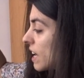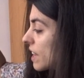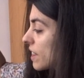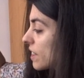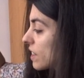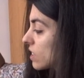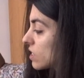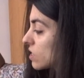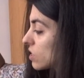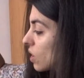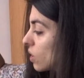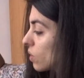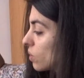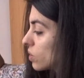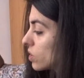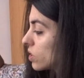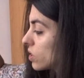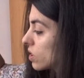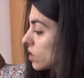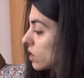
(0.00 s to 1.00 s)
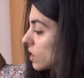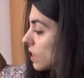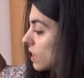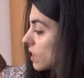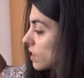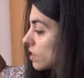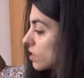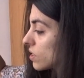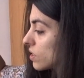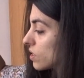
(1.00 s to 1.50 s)
the solution
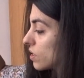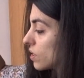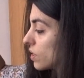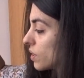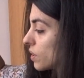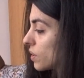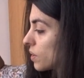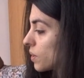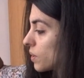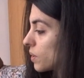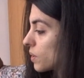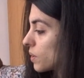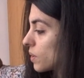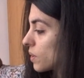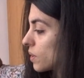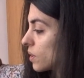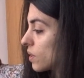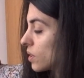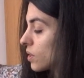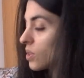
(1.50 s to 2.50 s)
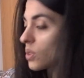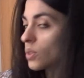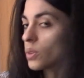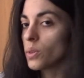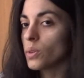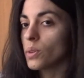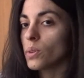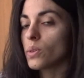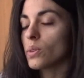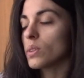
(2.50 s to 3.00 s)
is to
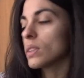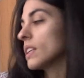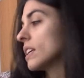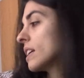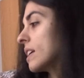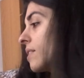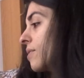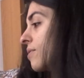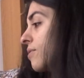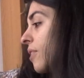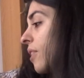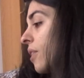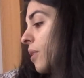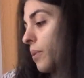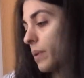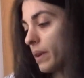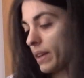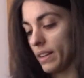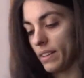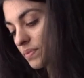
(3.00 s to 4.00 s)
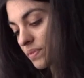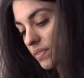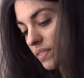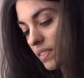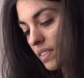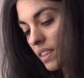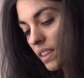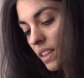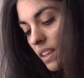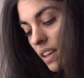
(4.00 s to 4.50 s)
do the following.
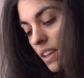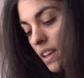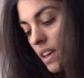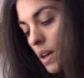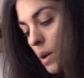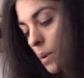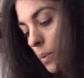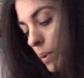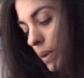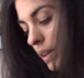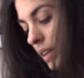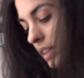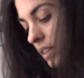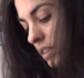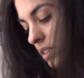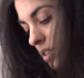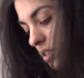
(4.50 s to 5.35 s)
We need